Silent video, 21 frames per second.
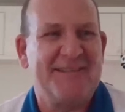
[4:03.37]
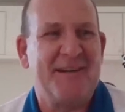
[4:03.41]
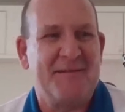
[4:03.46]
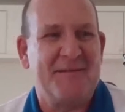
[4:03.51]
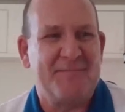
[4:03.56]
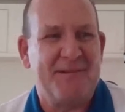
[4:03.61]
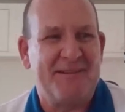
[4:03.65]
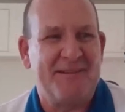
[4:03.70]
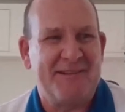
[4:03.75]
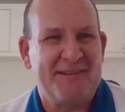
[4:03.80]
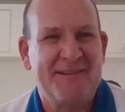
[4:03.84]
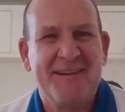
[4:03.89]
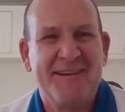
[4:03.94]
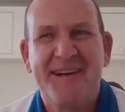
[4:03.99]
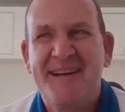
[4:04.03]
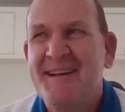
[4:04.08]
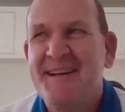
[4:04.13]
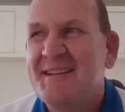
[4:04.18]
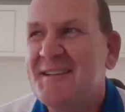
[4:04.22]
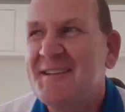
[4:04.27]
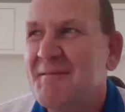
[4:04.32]
not my
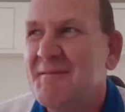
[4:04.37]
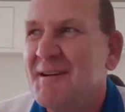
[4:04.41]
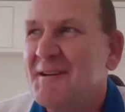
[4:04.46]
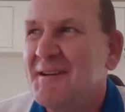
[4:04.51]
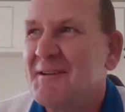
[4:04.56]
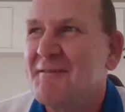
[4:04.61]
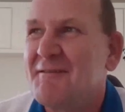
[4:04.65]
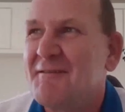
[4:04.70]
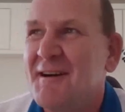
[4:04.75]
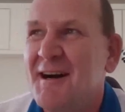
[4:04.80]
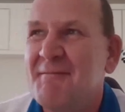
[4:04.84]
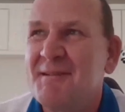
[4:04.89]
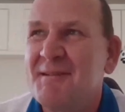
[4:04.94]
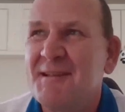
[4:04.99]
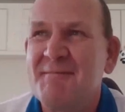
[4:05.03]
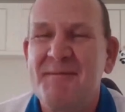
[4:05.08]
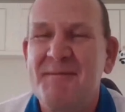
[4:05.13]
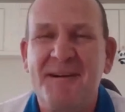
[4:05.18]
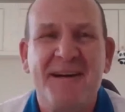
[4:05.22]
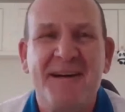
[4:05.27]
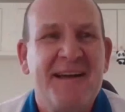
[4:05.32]
real
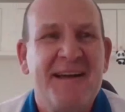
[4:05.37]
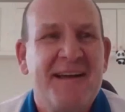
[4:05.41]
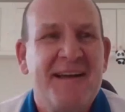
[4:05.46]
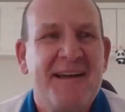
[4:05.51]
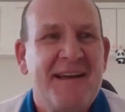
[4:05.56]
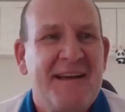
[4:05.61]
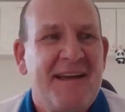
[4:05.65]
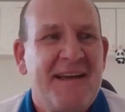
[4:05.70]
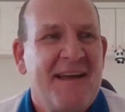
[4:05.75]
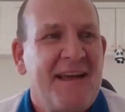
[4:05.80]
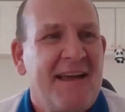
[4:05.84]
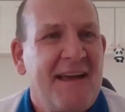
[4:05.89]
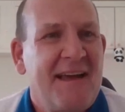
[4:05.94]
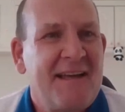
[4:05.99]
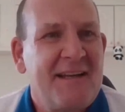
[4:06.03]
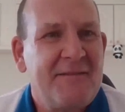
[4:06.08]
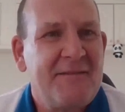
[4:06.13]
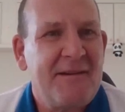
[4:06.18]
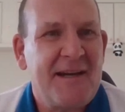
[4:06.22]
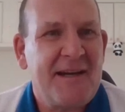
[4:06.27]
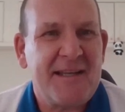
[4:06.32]
family. But
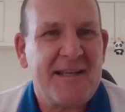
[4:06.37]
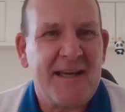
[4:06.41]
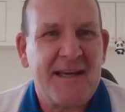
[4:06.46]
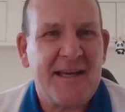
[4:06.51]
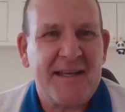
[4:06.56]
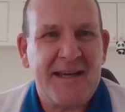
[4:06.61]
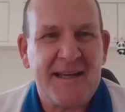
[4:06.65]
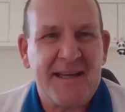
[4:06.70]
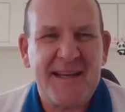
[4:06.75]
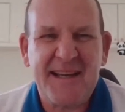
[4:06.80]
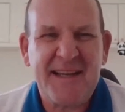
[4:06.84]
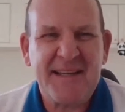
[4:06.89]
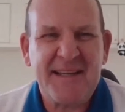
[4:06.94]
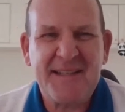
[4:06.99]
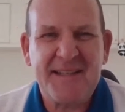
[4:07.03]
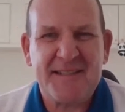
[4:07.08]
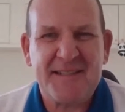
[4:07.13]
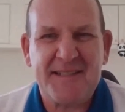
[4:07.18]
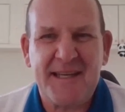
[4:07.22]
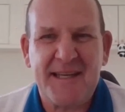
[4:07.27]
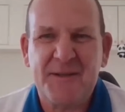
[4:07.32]
anyway, I
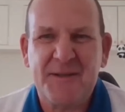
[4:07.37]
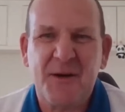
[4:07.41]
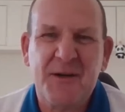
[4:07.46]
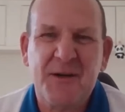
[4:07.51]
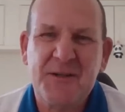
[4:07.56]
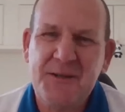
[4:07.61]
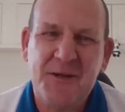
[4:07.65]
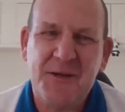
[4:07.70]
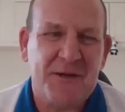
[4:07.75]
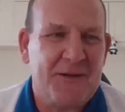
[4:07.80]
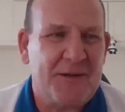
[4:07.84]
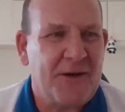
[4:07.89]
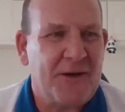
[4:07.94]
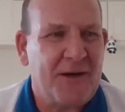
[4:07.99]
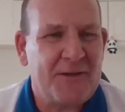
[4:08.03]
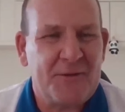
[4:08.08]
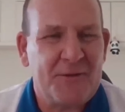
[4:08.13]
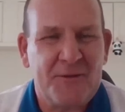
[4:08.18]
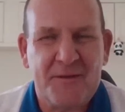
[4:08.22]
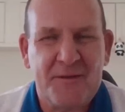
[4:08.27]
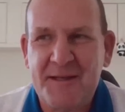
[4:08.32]
kind of said, "Oh,
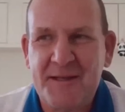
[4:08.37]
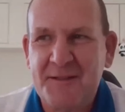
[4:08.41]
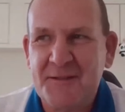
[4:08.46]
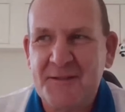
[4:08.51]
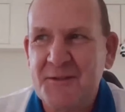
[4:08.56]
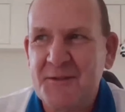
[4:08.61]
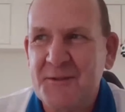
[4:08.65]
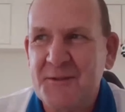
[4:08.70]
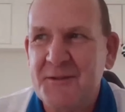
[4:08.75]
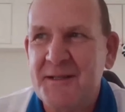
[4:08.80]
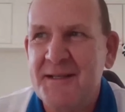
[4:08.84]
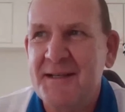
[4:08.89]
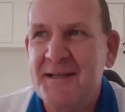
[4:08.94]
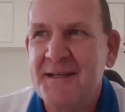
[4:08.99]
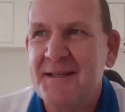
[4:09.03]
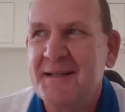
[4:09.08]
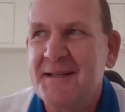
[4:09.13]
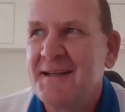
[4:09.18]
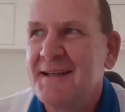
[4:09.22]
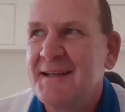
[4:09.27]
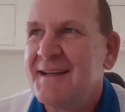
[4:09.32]
no, I don't think so."
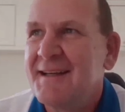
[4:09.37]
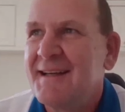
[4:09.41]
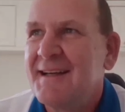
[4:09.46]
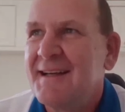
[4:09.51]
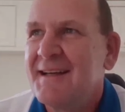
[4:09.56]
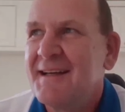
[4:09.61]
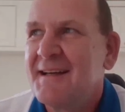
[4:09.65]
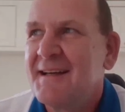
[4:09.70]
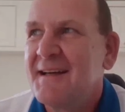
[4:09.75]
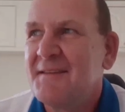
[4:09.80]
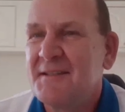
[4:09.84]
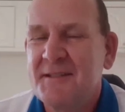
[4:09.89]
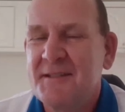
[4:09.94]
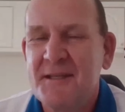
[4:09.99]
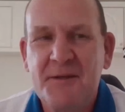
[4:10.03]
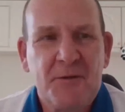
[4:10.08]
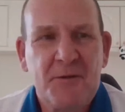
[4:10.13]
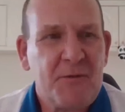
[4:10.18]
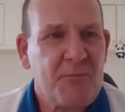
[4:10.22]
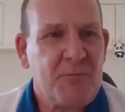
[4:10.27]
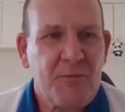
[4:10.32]
And
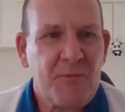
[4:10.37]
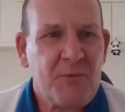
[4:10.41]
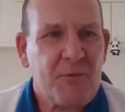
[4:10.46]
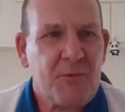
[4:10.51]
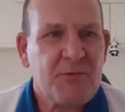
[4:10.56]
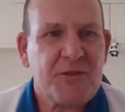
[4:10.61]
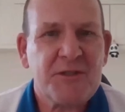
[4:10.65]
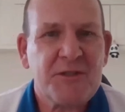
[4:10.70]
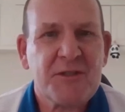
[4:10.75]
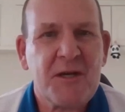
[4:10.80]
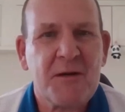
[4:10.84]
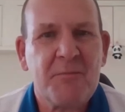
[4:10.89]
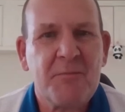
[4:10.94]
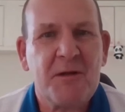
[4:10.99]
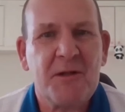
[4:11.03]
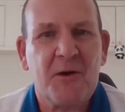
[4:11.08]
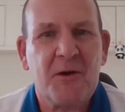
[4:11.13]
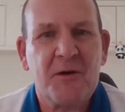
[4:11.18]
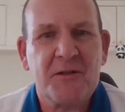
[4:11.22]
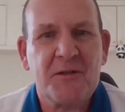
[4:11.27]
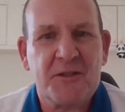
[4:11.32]
they said, "Oh, but we'll just
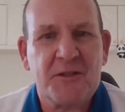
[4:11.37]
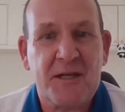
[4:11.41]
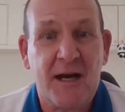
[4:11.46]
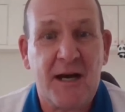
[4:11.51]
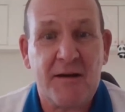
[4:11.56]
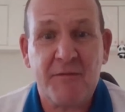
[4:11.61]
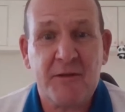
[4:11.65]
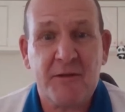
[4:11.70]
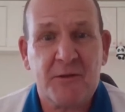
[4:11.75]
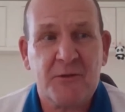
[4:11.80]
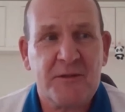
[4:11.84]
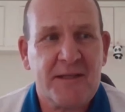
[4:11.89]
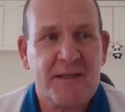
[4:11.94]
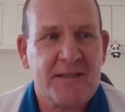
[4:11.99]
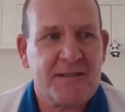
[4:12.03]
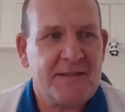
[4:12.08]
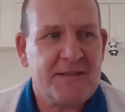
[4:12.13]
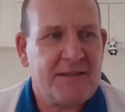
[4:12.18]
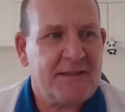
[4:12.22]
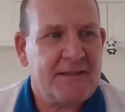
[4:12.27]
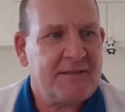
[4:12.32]
come along and just have a
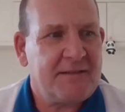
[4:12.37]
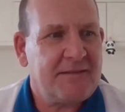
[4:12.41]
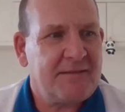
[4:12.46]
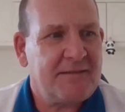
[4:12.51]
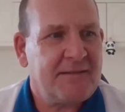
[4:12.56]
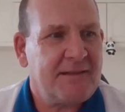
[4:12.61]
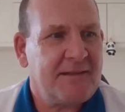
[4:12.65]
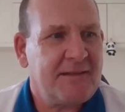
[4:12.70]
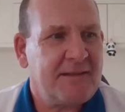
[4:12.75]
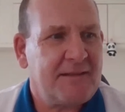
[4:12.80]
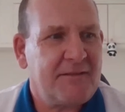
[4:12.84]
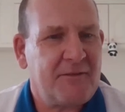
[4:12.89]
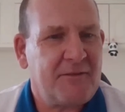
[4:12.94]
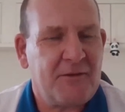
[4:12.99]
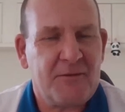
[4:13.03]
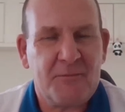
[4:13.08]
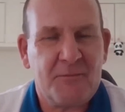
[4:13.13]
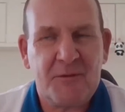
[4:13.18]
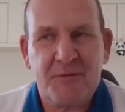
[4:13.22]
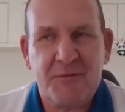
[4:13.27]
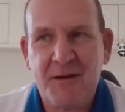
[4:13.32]
go then." And I
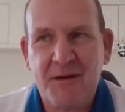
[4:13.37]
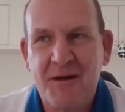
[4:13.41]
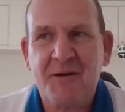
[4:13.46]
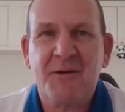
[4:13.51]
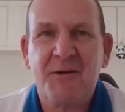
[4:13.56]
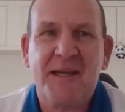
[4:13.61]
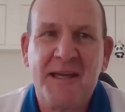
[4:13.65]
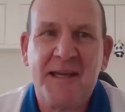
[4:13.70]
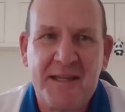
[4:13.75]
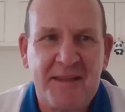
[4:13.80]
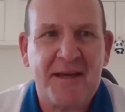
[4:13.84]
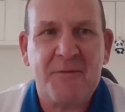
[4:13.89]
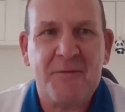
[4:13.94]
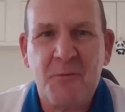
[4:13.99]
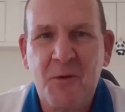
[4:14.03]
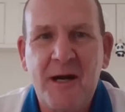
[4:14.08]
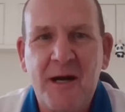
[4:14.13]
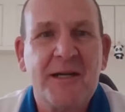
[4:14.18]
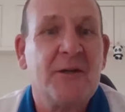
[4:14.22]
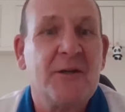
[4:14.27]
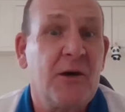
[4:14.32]
thought, "Well, okay
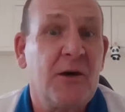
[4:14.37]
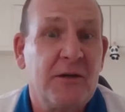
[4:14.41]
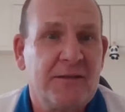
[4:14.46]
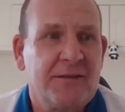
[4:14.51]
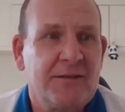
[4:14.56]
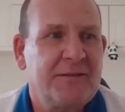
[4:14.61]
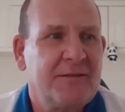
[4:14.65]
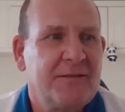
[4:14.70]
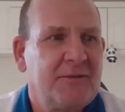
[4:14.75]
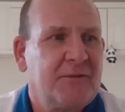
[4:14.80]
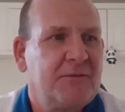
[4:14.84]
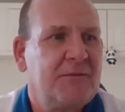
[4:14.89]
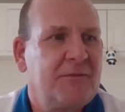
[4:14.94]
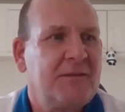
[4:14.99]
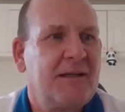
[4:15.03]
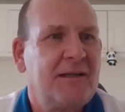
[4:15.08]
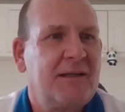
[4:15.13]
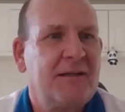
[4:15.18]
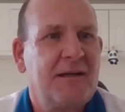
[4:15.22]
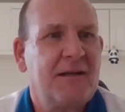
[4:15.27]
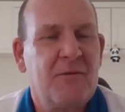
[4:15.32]
then, why not?
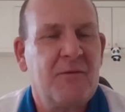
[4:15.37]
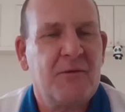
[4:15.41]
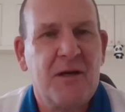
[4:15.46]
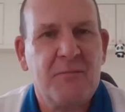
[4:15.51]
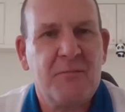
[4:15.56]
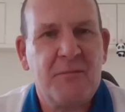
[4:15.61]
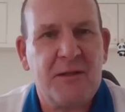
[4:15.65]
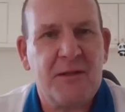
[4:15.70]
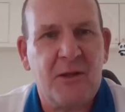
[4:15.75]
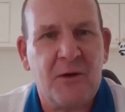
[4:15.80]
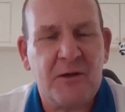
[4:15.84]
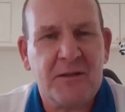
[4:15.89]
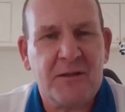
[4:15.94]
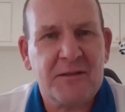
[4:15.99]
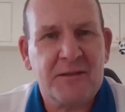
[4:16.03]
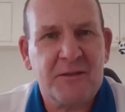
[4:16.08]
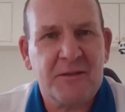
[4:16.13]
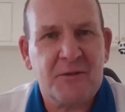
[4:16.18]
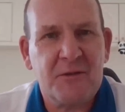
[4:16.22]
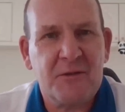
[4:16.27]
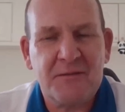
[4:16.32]
I'll come
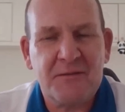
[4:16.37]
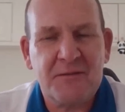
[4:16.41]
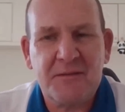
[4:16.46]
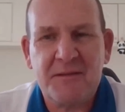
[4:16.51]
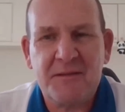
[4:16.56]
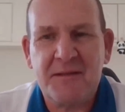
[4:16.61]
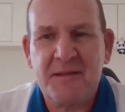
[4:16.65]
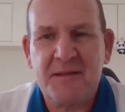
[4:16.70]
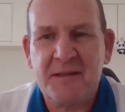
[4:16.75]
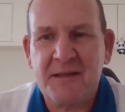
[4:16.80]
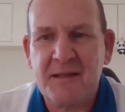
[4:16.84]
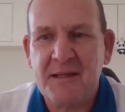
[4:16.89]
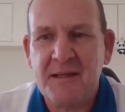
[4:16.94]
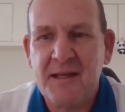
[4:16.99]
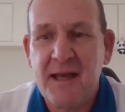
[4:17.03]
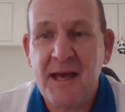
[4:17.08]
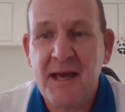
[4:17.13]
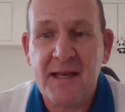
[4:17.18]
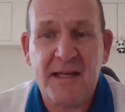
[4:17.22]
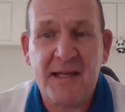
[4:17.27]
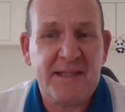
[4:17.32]
along."
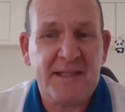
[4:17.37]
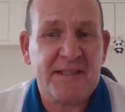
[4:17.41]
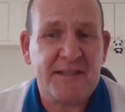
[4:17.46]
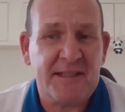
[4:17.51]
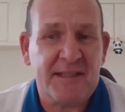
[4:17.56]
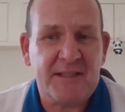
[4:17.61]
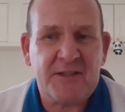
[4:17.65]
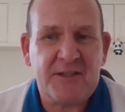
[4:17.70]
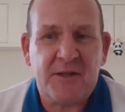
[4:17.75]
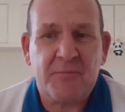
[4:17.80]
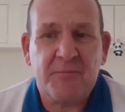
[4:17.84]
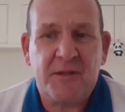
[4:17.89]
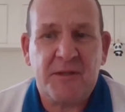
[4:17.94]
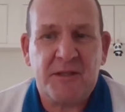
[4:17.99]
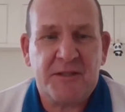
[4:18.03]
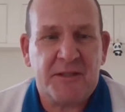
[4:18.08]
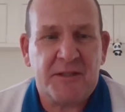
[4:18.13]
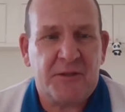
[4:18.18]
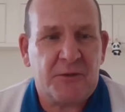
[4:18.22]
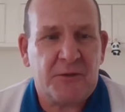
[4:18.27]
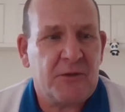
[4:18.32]
And I did need
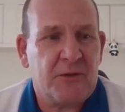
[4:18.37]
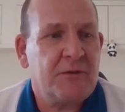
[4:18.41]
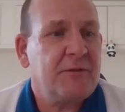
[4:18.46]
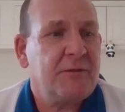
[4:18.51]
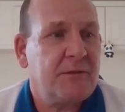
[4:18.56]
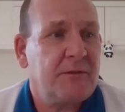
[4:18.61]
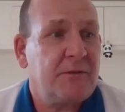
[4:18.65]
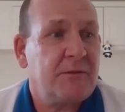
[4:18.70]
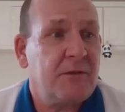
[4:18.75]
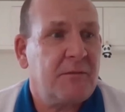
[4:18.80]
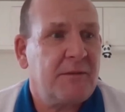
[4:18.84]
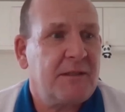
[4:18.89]
something to do.